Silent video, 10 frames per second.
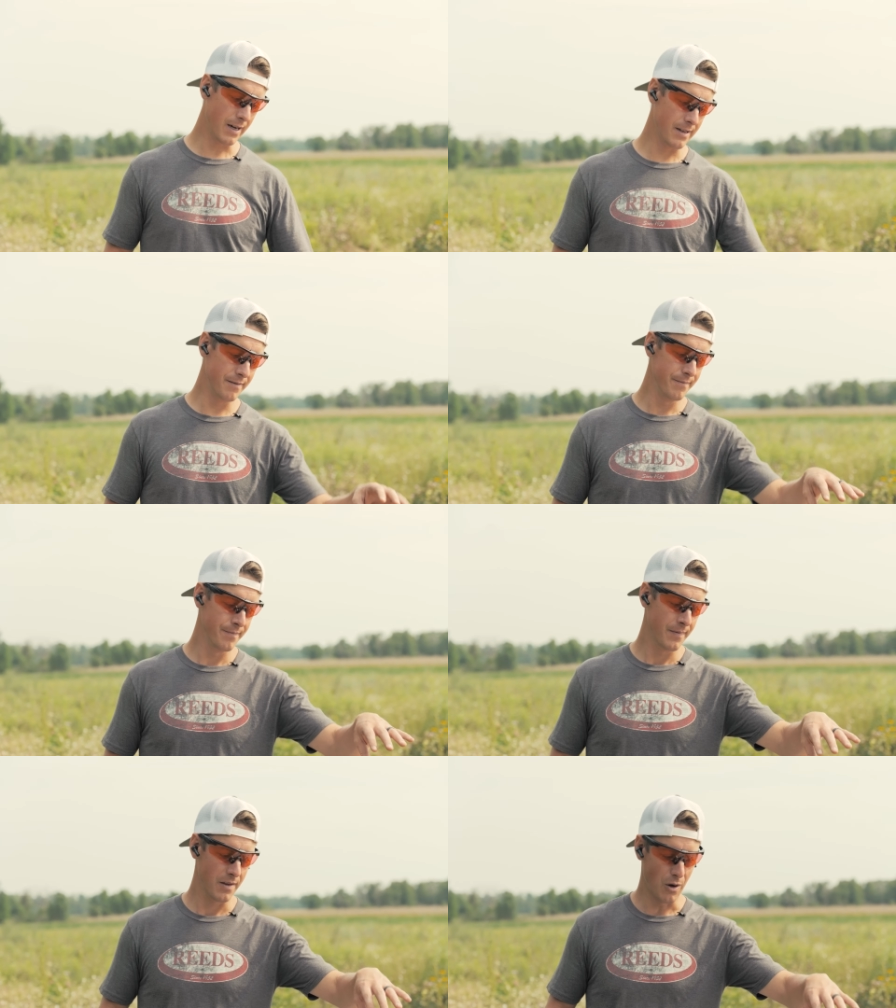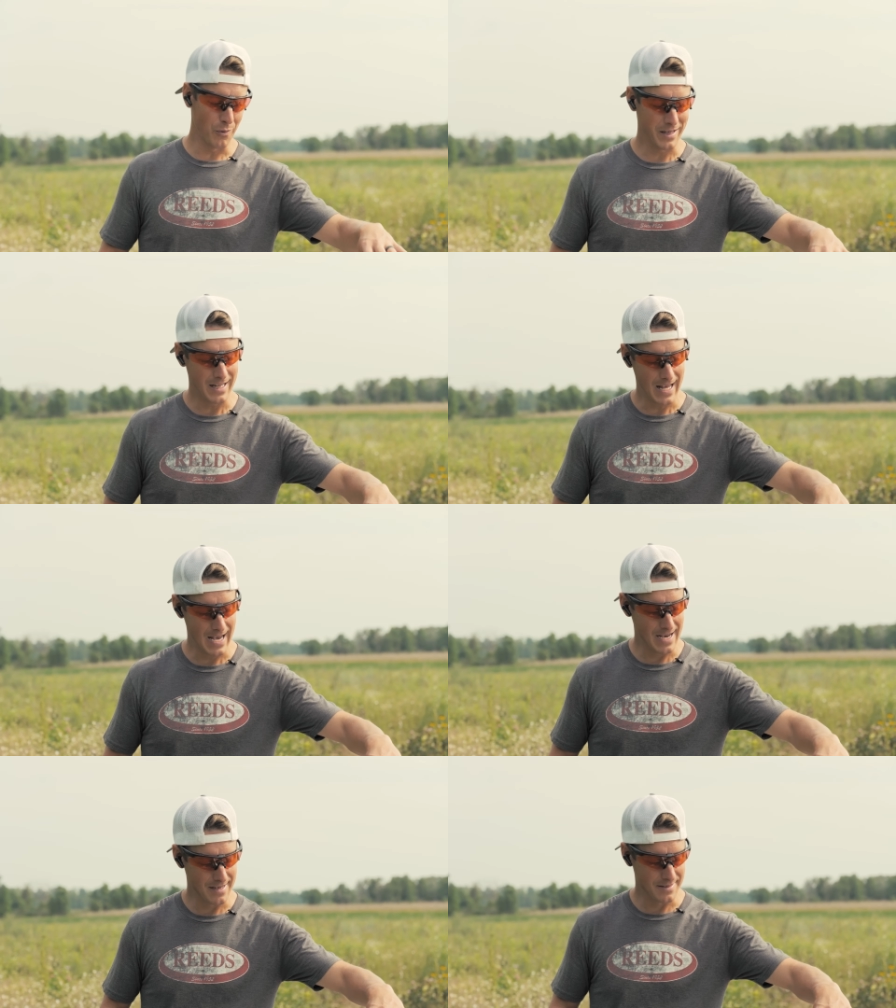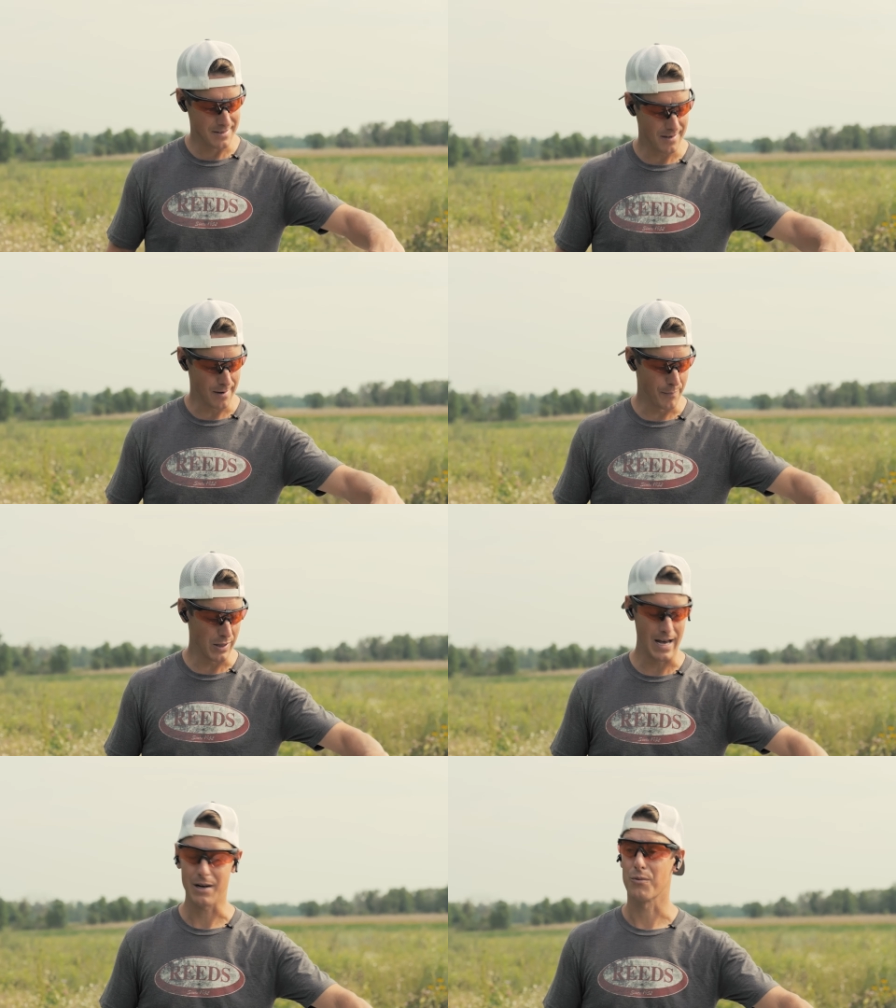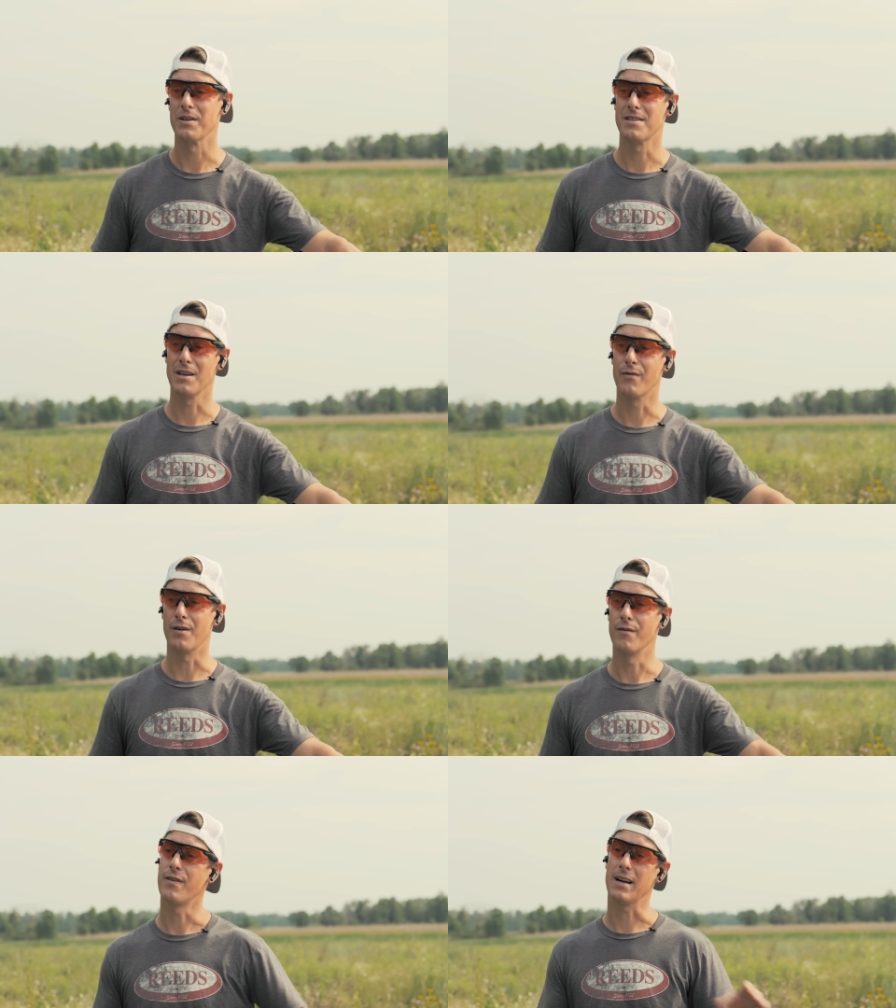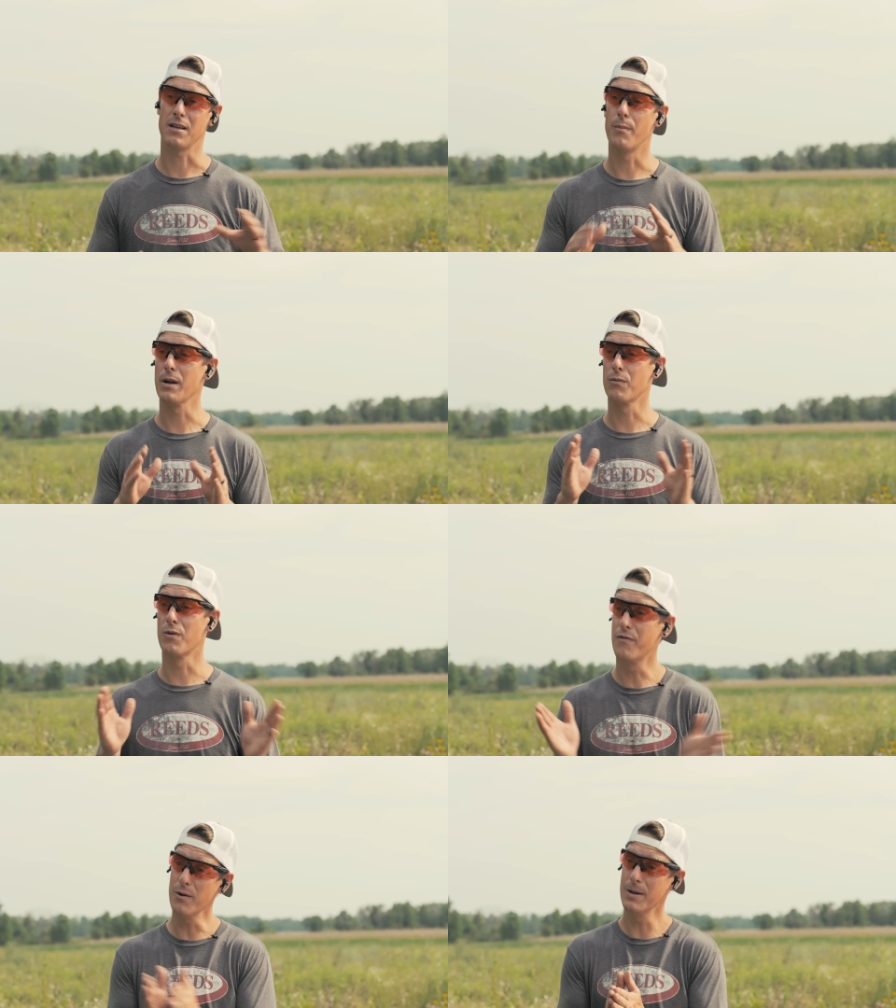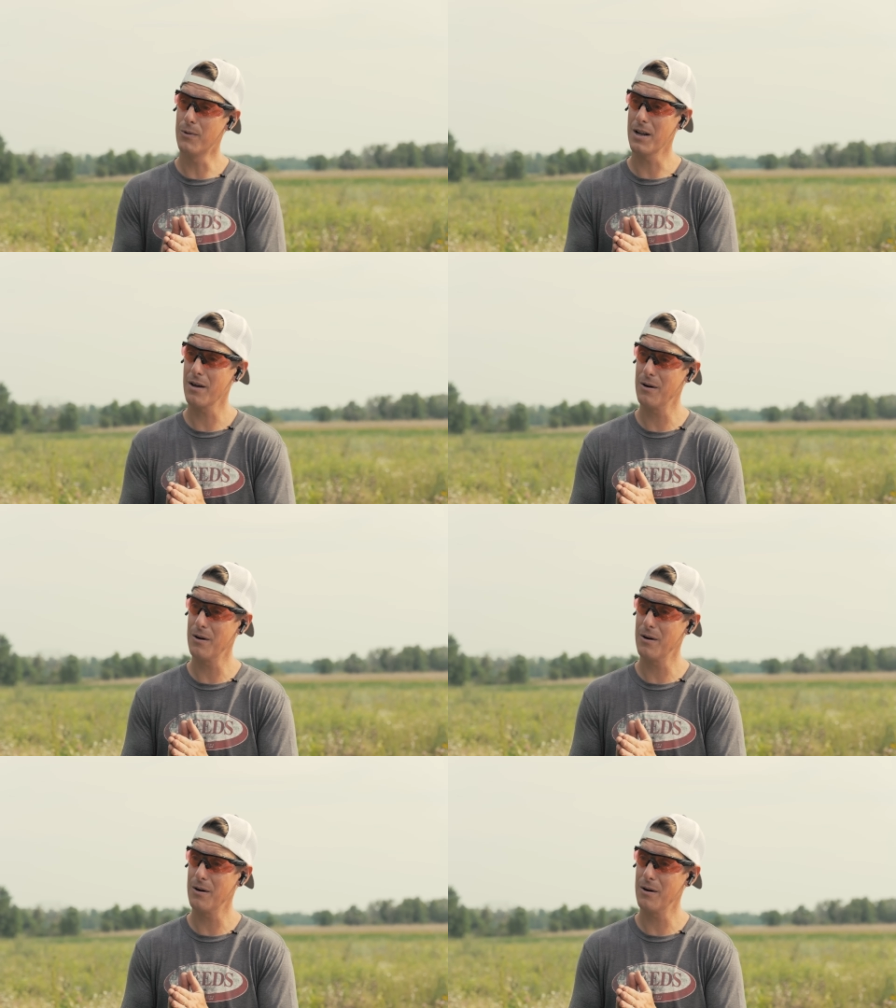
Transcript: gun, only it has a black receiver. In fact, I'll be reviewing one of